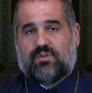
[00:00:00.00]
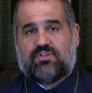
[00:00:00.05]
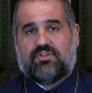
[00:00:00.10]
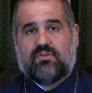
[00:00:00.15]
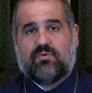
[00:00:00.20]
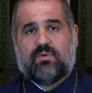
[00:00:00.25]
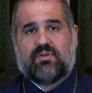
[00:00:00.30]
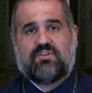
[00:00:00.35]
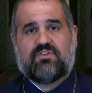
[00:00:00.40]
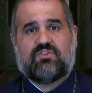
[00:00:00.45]
We
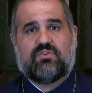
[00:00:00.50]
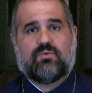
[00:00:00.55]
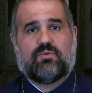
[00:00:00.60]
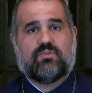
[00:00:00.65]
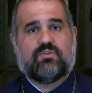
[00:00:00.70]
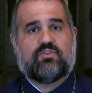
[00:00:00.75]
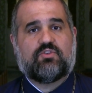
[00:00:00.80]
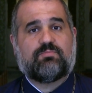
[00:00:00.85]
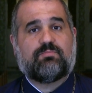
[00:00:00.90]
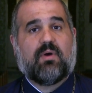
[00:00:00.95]
do it to
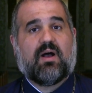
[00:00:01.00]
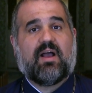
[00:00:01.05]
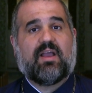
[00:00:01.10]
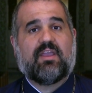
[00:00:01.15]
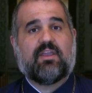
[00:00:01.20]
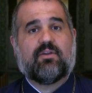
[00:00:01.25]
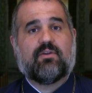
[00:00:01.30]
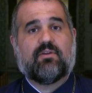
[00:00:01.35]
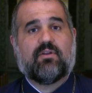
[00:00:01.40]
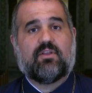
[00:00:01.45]

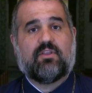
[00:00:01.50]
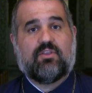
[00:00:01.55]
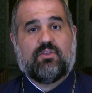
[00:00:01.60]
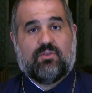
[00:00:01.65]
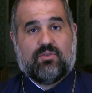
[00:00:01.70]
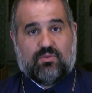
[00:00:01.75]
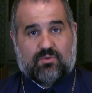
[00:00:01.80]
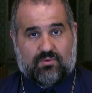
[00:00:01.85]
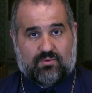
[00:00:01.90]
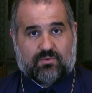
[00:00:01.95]
inspire
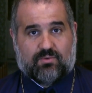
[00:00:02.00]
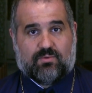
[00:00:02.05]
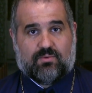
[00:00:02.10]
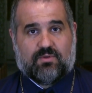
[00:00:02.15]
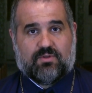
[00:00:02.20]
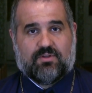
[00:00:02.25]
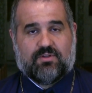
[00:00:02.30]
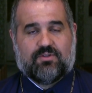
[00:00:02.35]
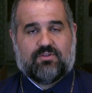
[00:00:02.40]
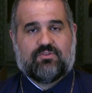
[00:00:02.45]

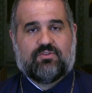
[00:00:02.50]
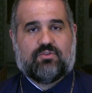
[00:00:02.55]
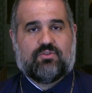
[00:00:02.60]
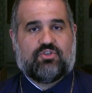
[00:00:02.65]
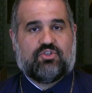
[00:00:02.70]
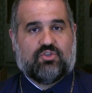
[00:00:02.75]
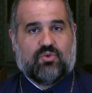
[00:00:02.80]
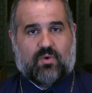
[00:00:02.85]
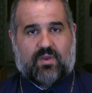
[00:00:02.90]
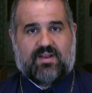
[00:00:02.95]
you to
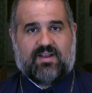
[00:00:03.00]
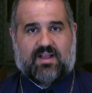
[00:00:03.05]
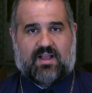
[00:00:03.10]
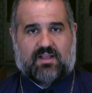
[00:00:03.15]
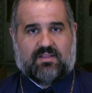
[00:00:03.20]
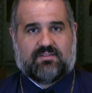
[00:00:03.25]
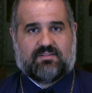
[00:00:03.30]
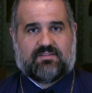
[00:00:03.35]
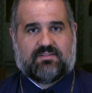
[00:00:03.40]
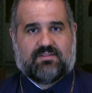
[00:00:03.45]
join
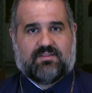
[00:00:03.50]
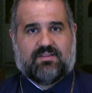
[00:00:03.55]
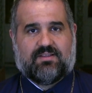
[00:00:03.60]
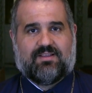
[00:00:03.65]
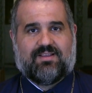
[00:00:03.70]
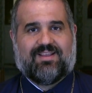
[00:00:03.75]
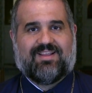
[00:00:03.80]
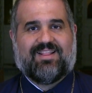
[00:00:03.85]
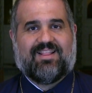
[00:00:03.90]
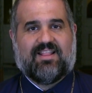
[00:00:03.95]
us
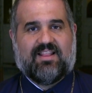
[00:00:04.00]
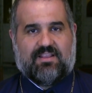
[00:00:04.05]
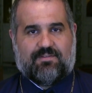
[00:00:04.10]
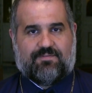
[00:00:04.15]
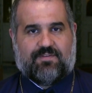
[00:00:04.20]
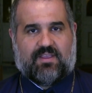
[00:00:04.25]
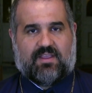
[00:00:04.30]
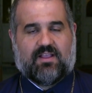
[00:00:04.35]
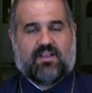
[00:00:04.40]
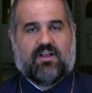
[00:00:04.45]
in
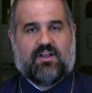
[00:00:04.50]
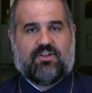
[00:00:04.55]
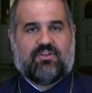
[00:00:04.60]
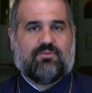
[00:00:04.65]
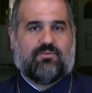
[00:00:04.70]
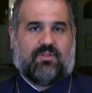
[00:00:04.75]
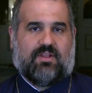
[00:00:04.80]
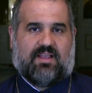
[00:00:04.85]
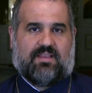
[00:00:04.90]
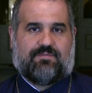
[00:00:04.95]
living a
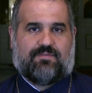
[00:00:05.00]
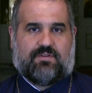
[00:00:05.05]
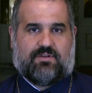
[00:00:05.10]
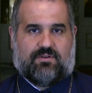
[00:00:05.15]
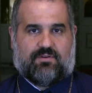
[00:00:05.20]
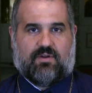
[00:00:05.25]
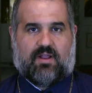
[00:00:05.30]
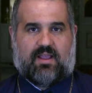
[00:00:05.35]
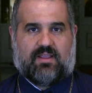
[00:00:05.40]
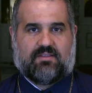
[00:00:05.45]
new life in
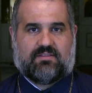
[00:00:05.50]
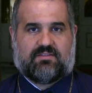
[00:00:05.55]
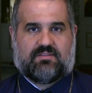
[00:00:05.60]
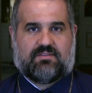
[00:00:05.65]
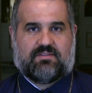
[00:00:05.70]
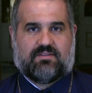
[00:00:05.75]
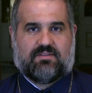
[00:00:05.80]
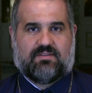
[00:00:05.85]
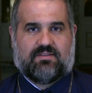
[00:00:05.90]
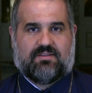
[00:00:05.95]

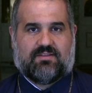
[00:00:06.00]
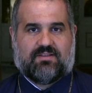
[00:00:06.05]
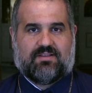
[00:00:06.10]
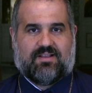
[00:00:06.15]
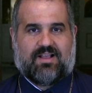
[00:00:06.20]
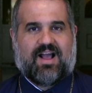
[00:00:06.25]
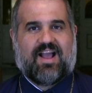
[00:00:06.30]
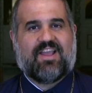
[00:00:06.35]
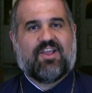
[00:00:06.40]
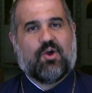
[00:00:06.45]
Christ.
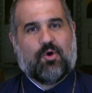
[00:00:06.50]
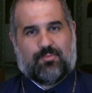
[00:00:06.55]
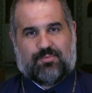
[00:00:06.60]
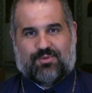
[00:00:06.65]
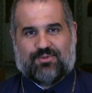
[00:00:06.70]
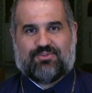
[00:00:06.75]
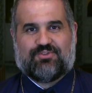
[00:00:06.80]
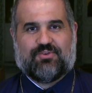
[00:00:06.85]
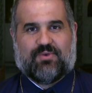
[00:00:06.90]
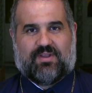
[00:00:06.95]
I hope
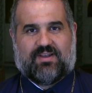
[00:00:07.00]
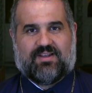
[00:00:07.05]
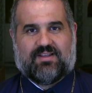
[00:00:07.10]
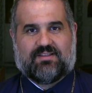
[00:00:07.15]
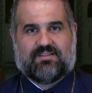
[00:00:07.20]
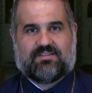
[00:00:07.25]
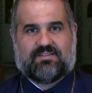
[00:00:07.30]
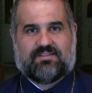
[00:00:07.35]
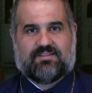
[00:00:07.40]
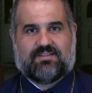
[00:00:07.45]
you'll join
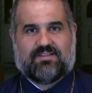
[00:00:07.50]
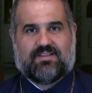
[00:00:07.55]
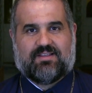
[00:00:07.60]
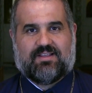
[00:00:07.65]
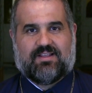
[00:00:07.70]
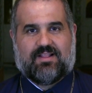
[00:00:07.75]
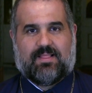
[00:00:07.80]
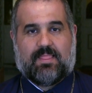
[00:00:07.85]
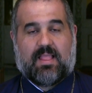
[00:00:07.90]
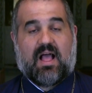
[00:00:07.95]
us.
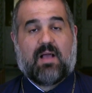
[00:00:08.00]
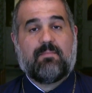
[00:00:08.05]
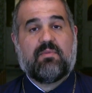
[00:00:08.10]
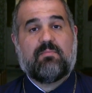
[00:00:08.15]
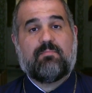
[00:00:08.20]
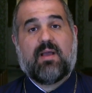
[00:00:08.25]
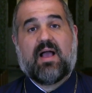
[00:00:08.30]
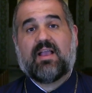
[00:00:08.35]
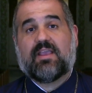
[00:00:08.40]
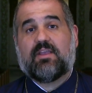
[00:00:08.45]
I'll
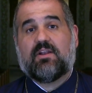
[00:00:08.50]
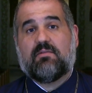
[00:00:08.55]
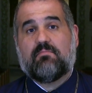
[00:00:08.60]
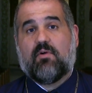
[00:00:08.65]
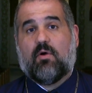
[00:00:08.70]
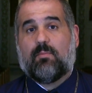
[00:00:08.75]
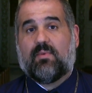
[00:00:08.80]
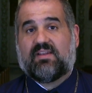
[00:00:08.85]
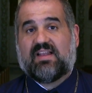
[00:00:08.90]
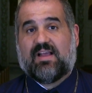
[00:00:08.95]
be back in a
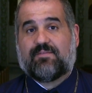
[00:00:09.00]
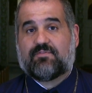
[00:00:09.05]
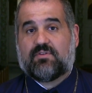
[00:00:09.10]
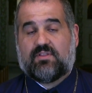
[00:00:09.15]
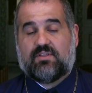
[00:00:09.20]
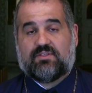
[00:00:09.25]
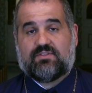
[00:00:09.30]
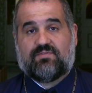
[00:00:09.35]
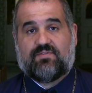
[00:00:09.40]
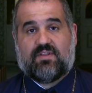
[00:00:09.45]
moment after
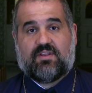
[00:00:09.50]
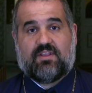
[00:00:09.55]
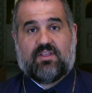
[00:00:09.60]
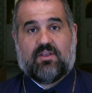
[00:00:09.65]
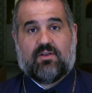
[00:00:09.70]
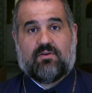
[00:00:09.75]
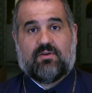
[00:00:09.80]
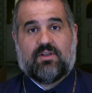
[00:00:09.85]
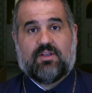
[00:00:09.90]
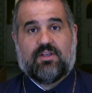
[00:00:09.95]
this
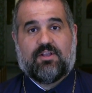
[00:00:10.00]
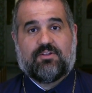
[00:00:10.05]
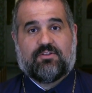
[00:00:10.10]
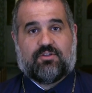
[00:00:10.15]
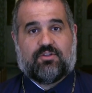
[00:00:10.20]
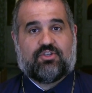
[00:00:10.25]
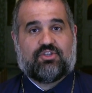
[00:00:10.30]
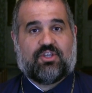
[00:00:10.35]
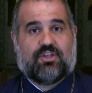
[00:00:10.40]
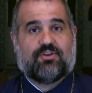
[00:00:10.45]
video
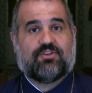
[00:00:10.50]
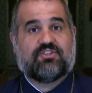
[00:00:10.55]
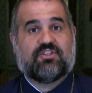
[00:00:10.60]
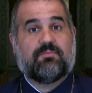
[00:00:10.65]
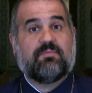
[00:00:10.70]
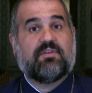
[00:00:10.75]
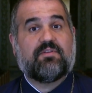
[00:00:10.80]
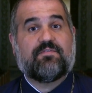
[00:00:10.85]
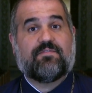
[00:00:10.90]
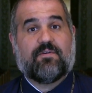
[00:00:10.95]
to share
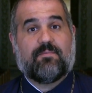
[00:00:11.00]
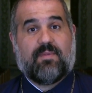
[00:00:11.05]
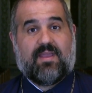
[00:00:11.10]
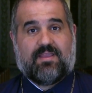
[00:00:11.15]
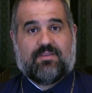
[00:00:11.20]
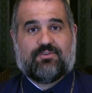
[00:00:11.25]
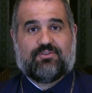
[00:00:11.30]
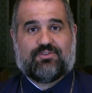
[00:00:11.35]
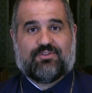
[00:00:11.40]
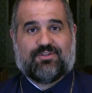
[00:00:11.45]
some
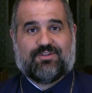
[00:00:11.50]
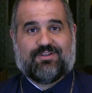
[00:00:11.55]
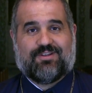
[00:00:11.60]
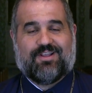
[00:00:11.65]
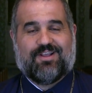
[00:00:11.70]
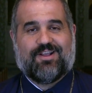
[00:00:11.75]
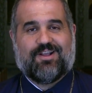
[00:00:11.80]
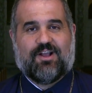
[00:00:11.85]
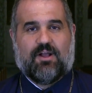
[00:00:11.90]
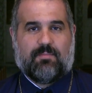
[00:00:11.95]

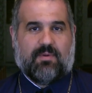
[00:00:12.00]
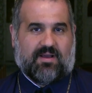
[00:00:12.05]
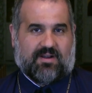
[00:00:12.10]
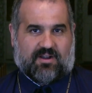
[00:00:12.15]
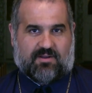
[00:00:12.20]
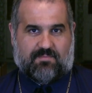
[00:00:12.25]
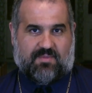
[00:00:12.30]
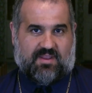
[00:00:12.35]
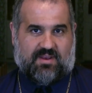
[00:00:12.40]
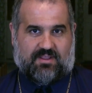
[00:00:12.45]
information about
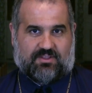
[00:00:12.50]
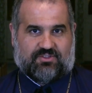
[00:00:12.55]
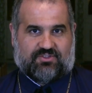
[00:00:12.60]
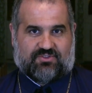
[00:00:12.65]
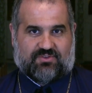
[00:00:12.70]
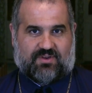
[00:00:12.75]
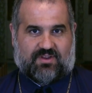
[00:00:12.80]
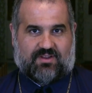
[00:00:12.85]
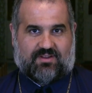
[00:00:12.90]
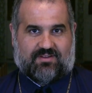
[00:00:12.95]
our
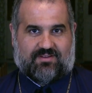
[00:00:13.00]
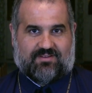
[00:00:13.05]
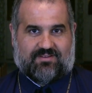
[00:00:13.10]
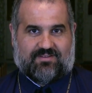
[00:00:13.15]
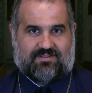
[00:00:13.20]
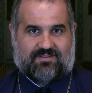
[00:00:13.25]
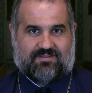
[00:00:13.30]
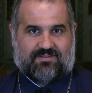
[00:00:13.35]
ministry.